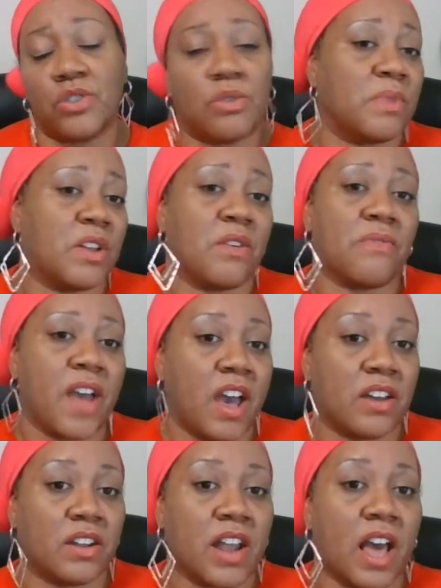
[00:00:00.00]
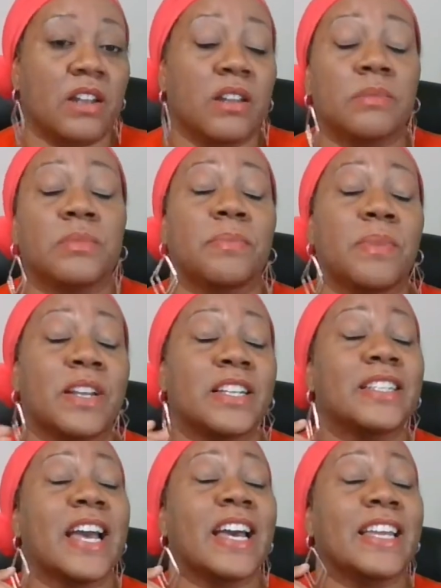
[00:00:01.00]
going to be your $500 limits. But
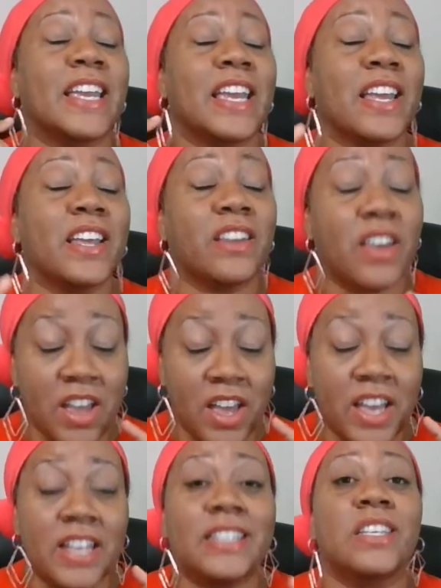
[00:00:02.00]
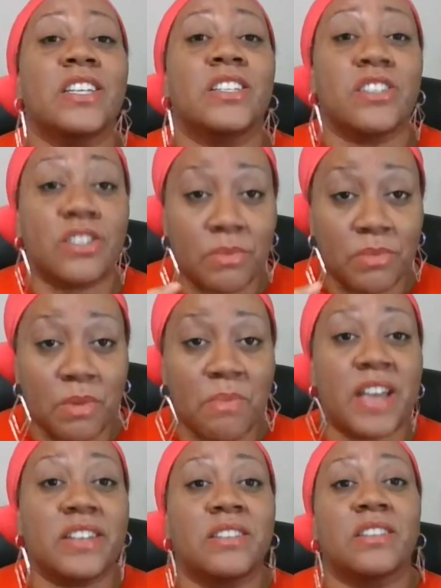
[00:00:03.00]
it's, again, teach them the
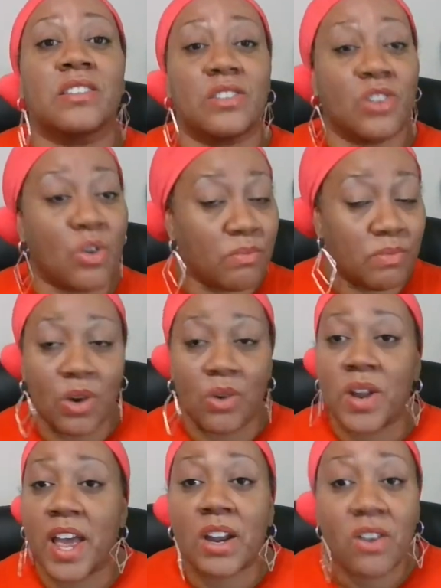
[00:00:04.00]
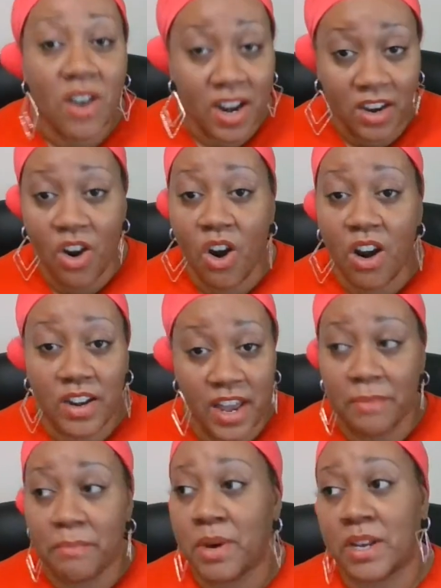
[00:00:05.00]
basics. Don't blow that credit card,
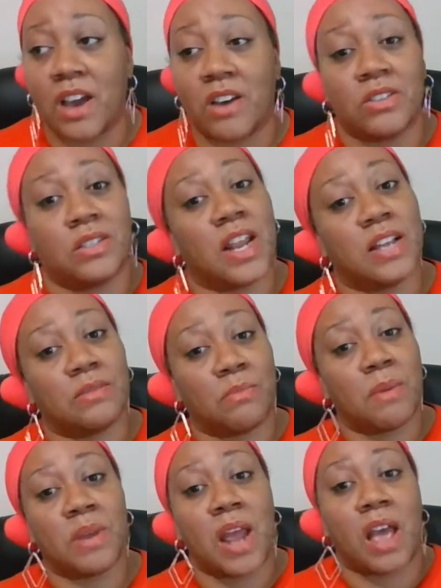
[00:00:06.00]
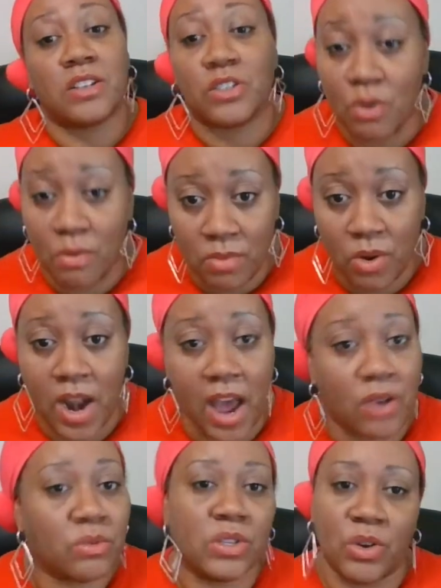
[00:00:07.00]
that money out. You say, that's my money, I just going to blow it
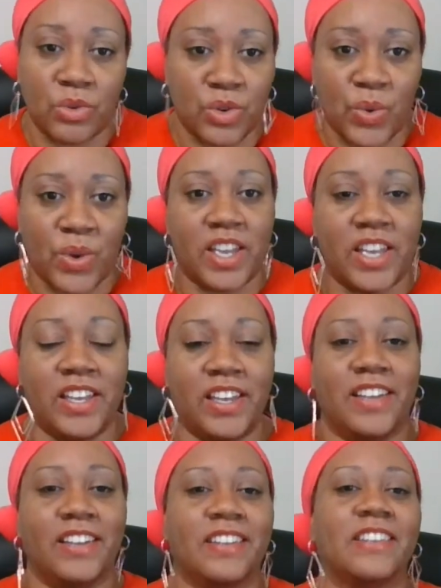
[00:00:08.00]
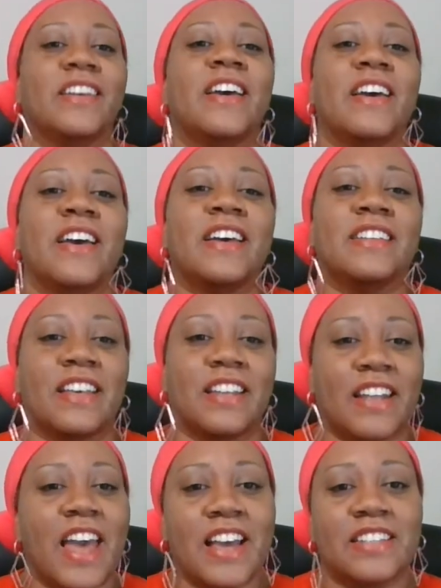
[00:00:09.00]
out. Don't do it. The
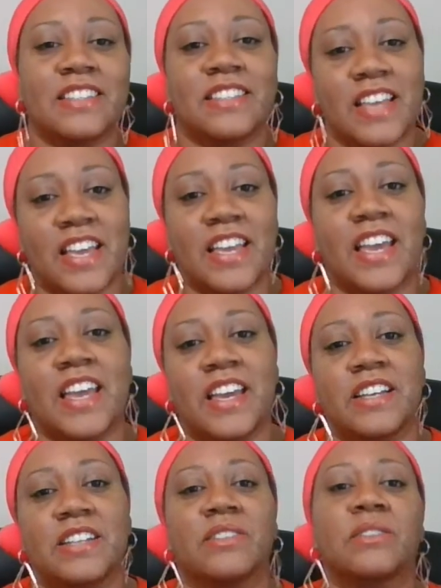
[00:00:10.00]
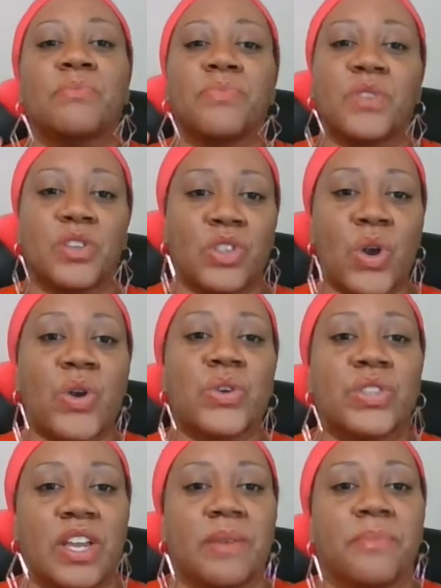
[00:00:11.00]
last thing is the
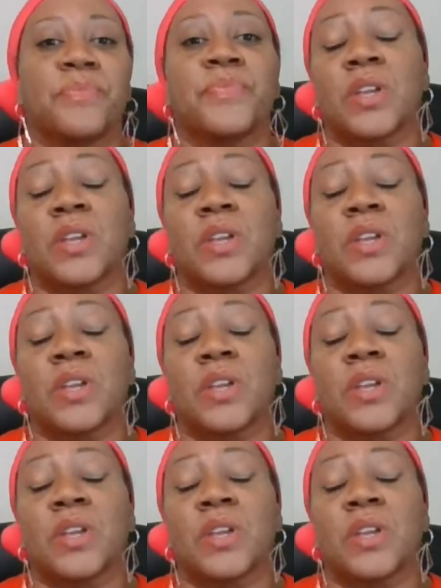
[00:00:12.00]
third thing,